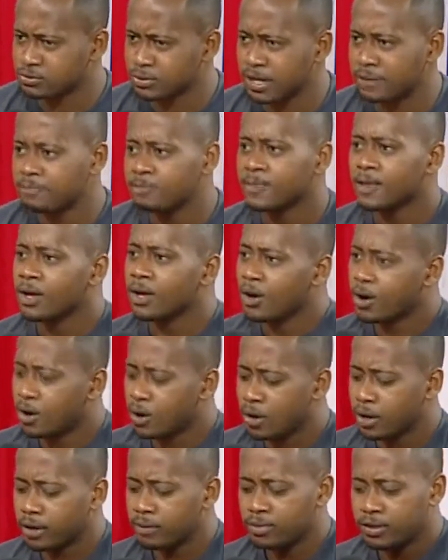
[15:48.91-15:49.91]
Yeah, so of course,
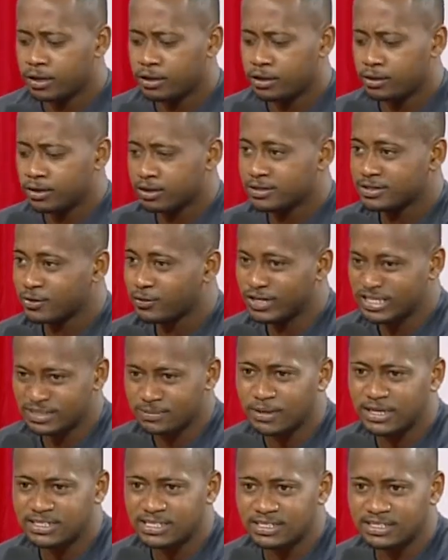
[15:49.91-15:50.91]
or and that's you,
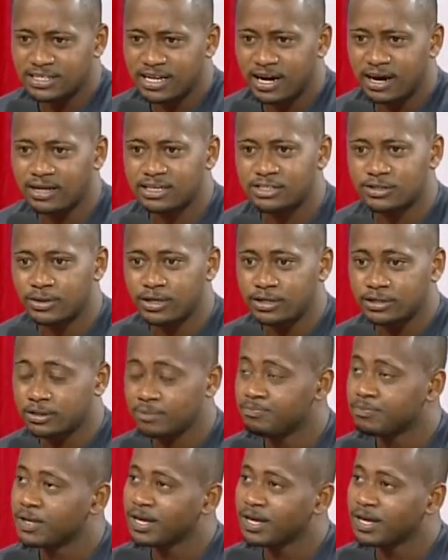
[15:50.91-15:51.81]
Christmas is there, so mm -hmm. you mm-hmm. should.